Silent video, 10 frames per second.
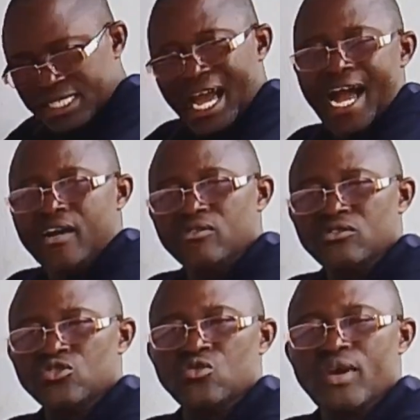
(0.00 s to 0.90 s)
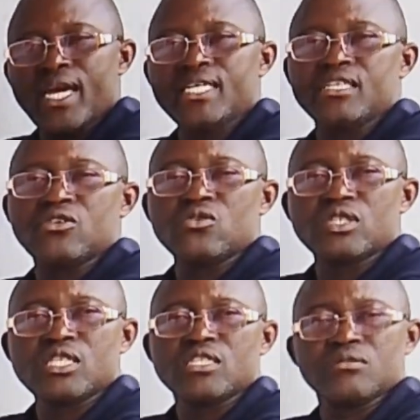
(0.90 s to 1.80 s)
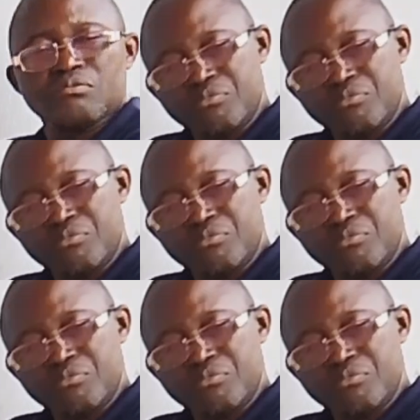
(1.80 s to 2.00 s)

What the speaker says: down to where the cloth is.